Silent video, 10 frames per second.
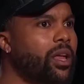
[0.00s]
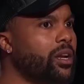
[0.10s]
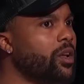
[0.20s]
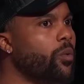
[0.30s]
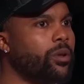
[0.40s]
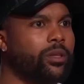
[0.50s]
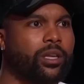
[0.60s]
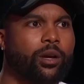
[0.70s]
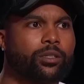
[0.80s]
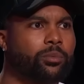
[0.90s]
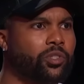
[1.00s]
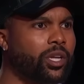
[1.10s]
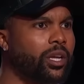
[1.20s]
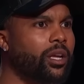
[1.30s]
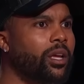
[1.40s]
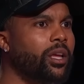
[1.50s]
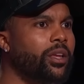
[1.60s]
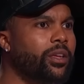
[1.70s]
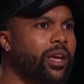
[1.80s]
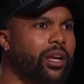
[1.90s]
gotta know when the kills
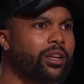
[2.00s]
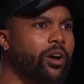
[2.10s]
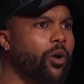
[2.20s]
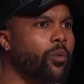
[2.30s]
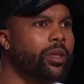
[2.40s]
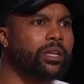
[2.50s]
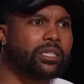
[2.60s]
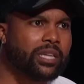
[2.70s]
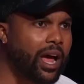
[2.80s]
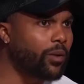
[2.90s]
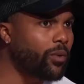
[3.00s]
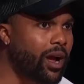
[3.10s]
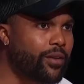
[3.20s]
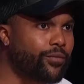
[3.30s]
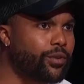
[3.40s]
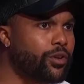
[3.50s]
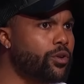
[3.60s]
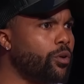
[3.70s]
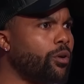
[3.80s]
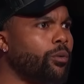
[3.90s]
yeah, you gotta yeah. know when it's not right for
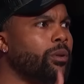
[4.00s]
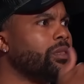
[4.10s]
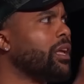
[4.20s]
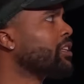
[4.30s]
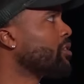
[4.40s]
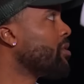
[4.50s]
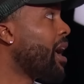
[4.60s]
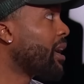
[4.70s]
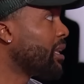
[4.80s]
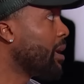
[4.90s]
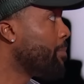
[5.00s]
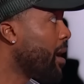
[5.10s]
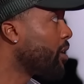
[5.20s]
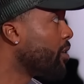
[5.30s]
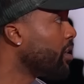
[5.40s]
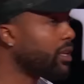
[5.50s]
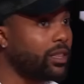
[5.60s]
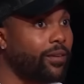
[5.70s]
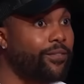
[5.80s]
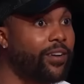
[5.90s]
you or when things are not gonna get better, you need to
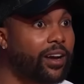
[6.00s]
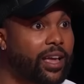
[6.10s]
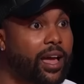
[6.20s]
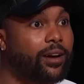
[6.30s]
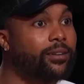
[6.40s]
get the out.